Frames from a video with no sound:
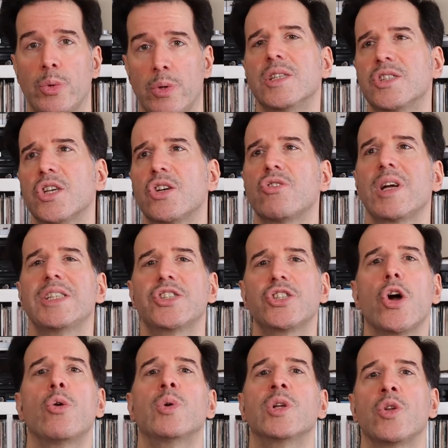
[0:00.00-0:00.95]
It's a great
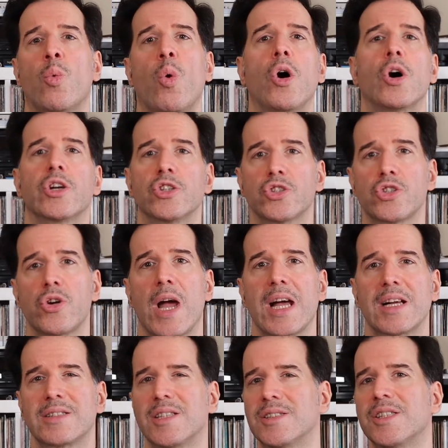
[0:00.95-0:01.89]
toe-in-the-water
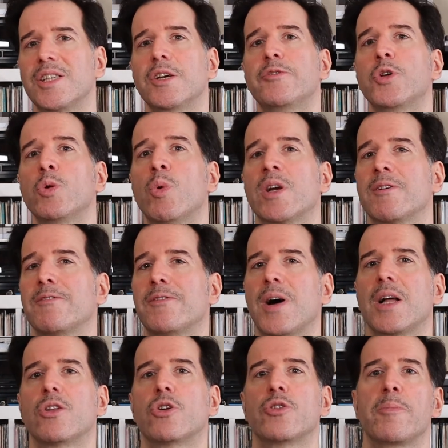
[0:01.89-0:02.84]
track to see if you want to
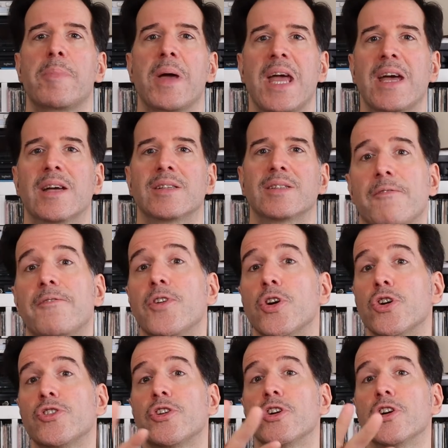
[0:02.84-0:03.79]
follow the band
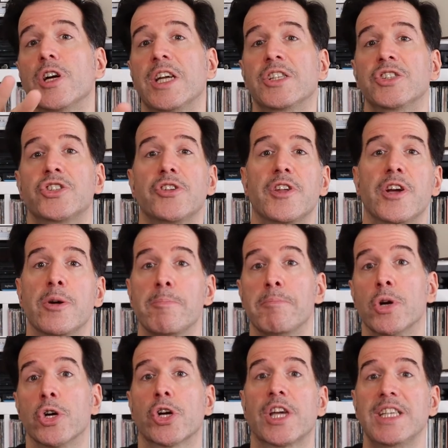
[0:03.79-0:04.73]
further into their
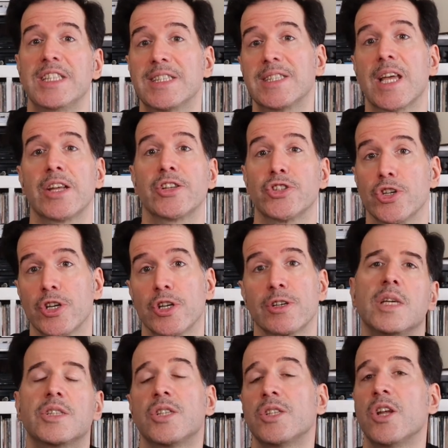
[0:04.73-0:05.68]
murky center.
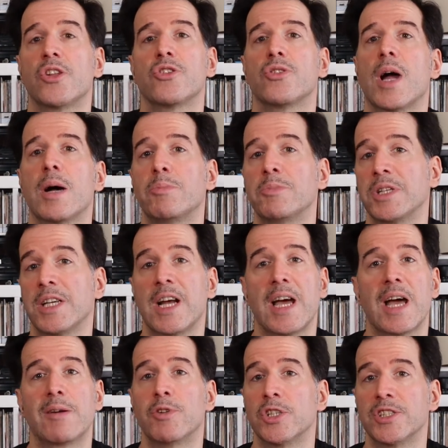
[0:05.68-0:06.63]
It's another album that I
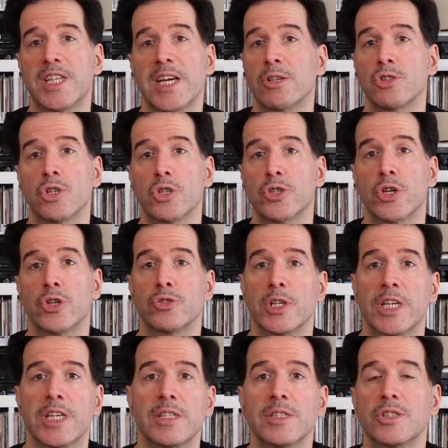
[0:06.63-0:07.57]
have on download
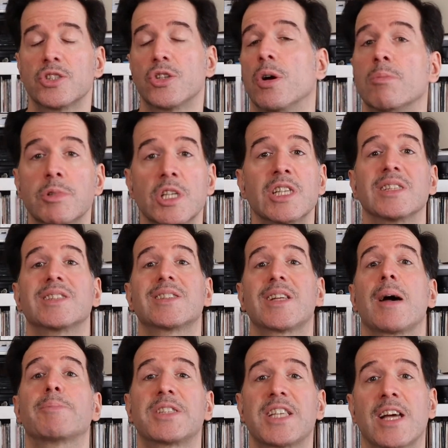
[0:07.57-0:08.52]
only, so I'm going to
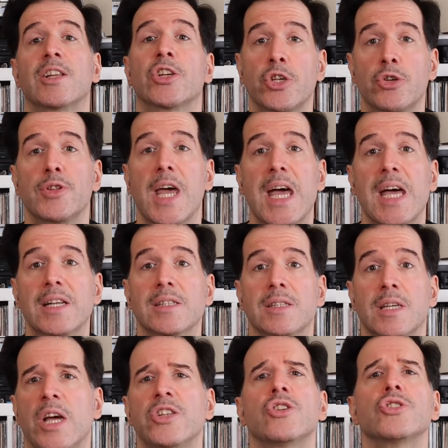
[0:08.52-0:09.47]
stop telling you that.
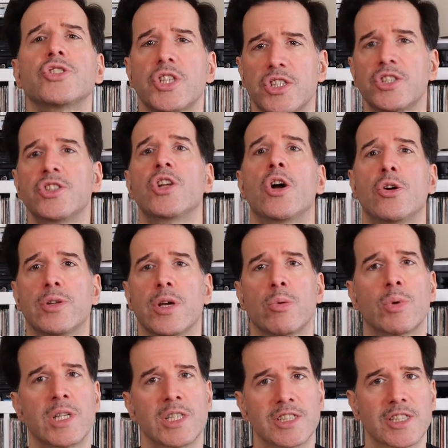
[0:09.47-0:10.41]
And you'll just know that
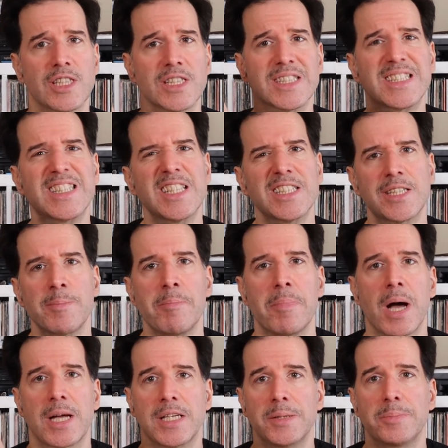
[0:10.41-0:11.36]
when it's this
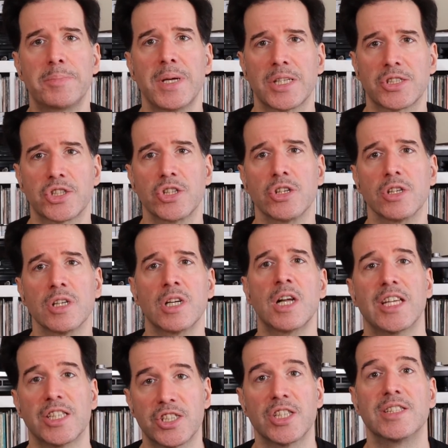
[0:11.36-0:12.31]
disembodied picture,
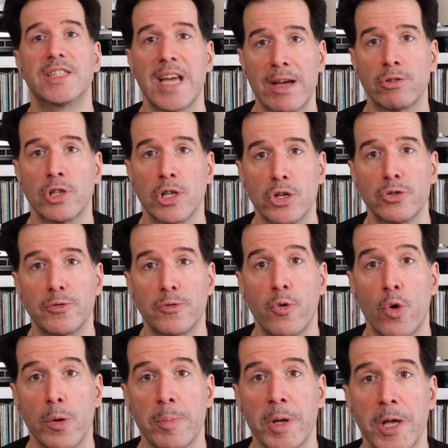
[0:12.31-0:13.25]
it's a download
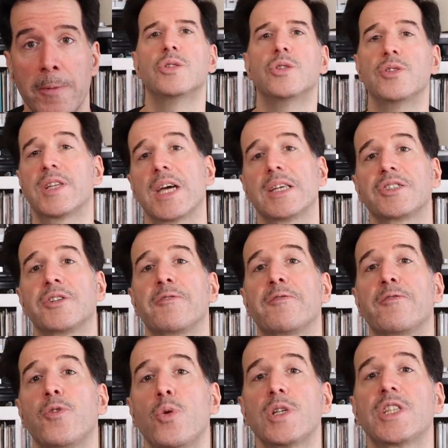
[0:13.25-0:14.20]
for me.
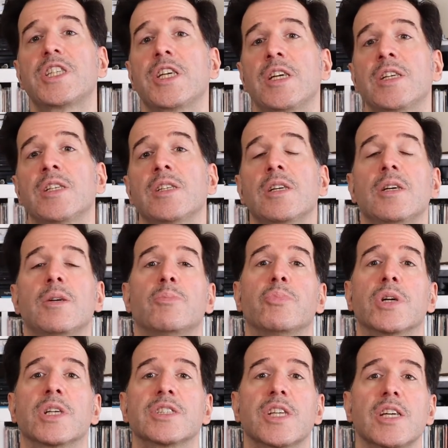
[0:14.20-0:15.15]
2014
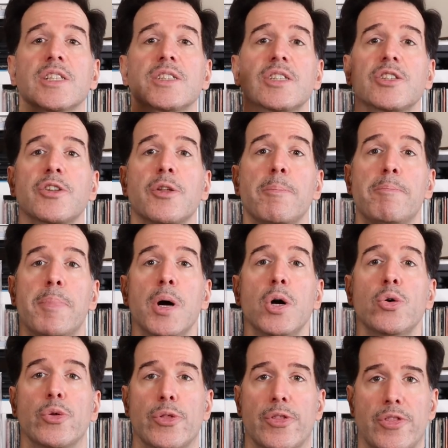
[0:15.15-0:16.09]
brings us The
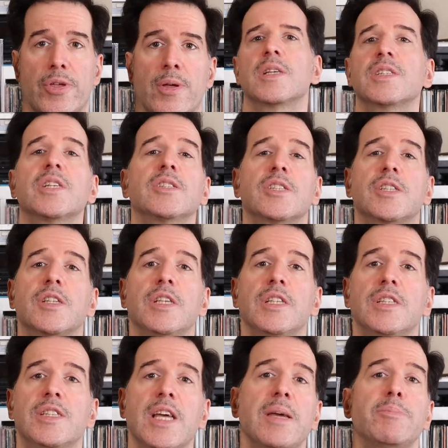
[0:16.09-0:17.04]
Both. This is
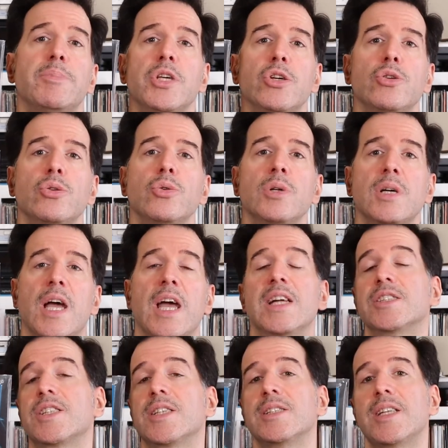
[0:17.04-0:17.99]
the debut
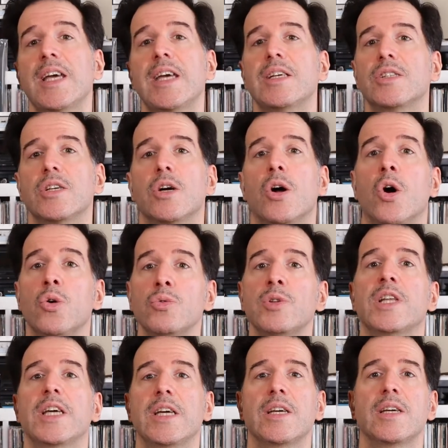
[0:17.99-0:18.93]
and to date
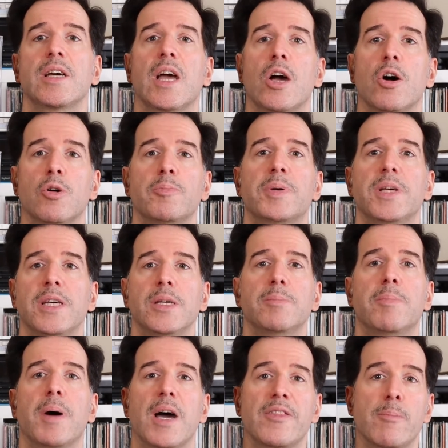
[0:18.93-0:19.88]
only
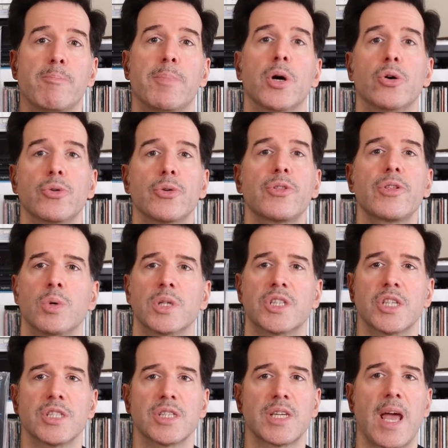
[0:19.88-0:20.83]
LP by The Both,
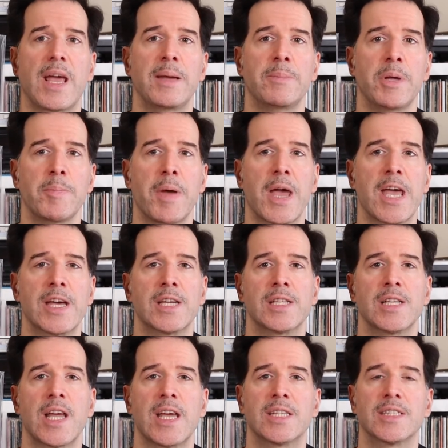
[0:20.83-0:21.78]
which is Amy
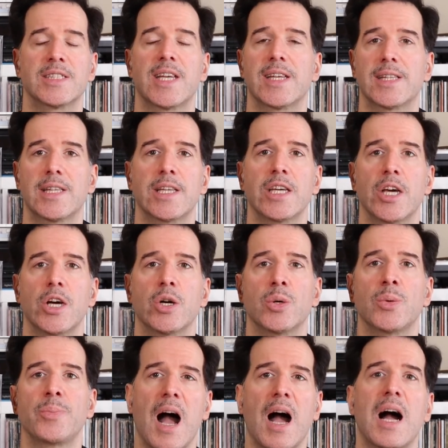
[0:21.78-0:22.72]
Mann and Ted
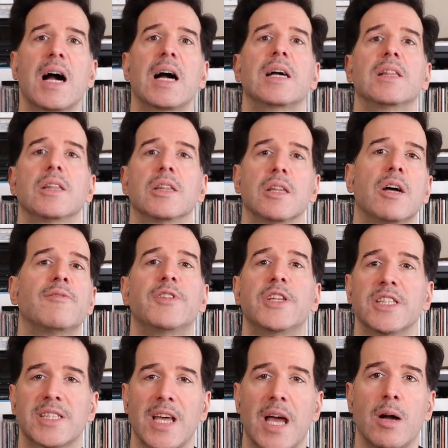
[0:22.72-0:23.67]
Leo. I love
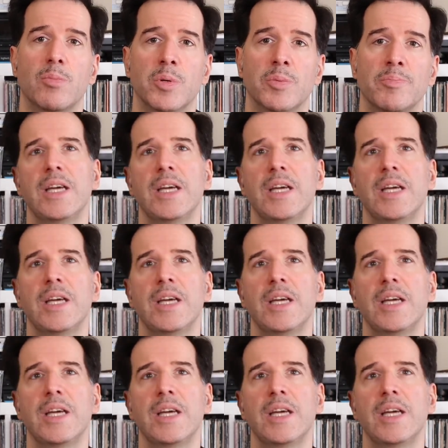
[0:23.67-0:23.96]
this album.